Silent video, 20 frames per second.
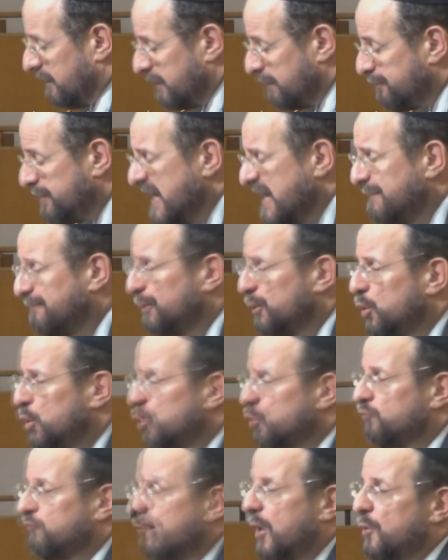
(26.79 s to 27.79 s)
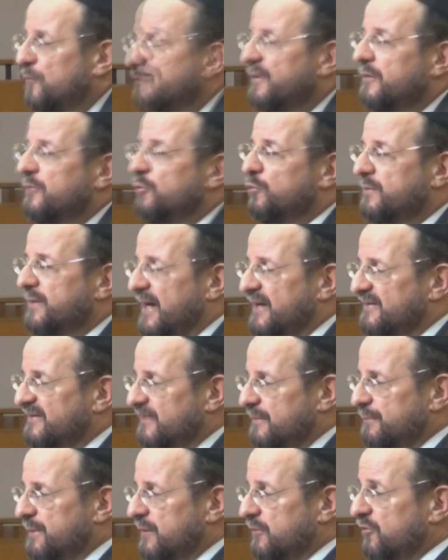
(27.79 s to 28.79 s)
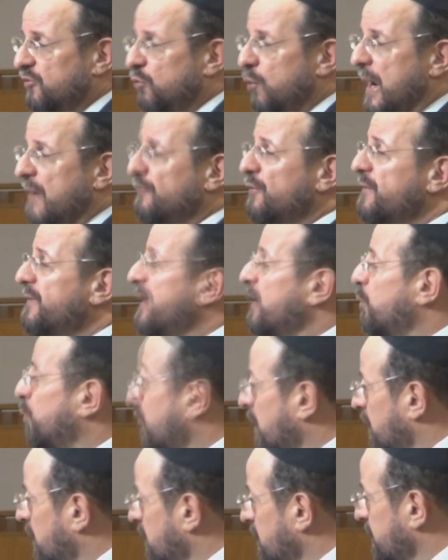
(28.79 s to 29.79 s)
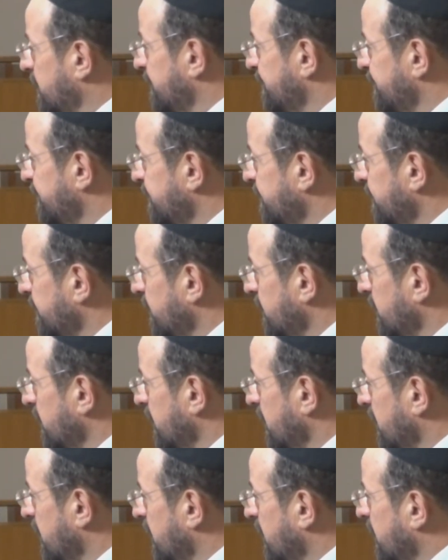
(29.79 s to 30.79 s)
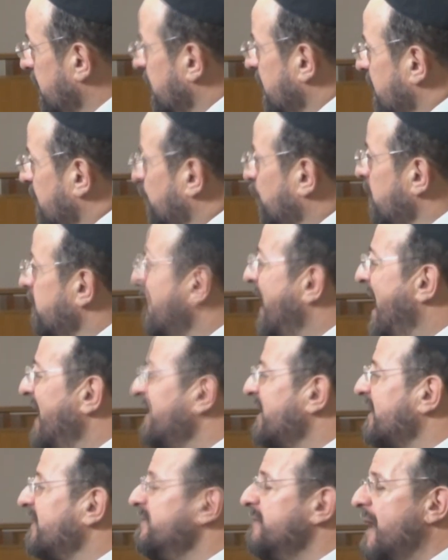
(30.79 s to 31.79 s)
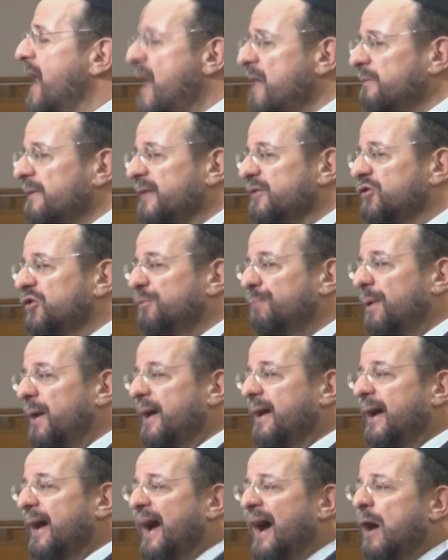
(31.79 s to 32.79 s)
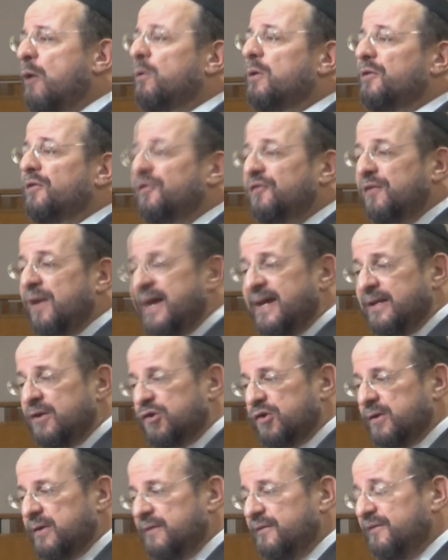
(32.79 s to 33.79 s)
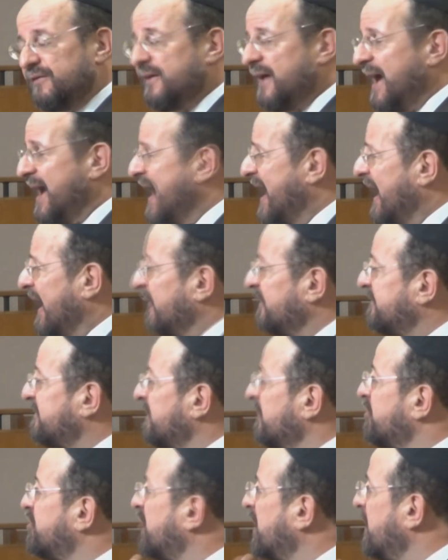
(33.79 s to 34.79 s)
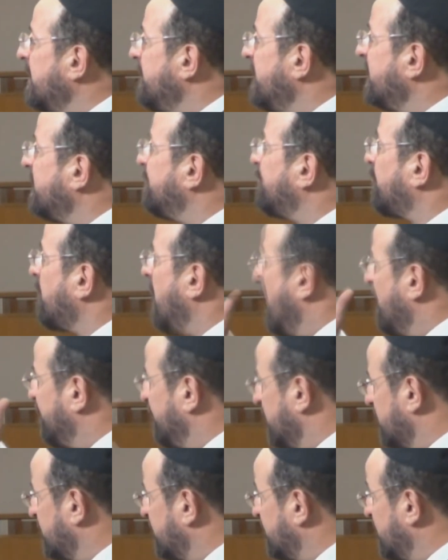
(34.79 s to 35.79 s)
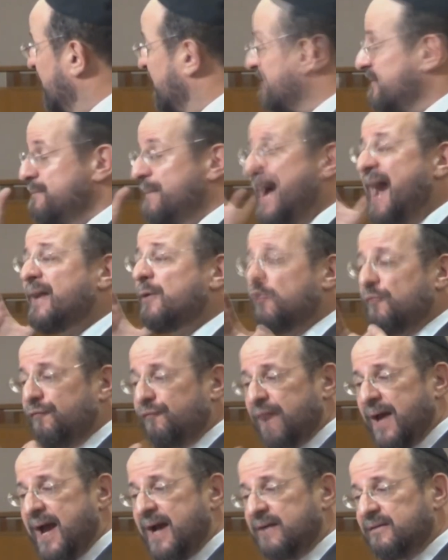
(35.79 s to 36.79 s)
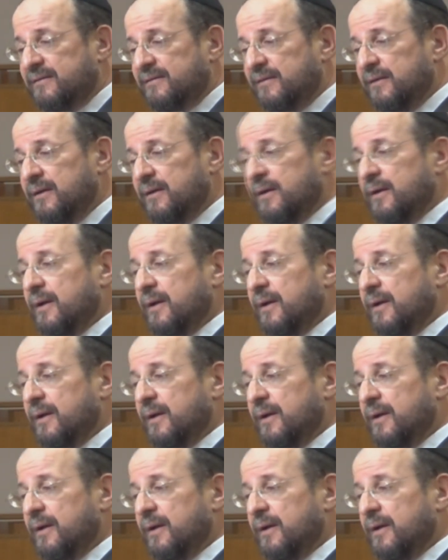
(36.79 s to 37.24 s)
the people who wrote the New Testament, whoever they were not acknowledged by our sages as legitimate prophets. As a matter of fact,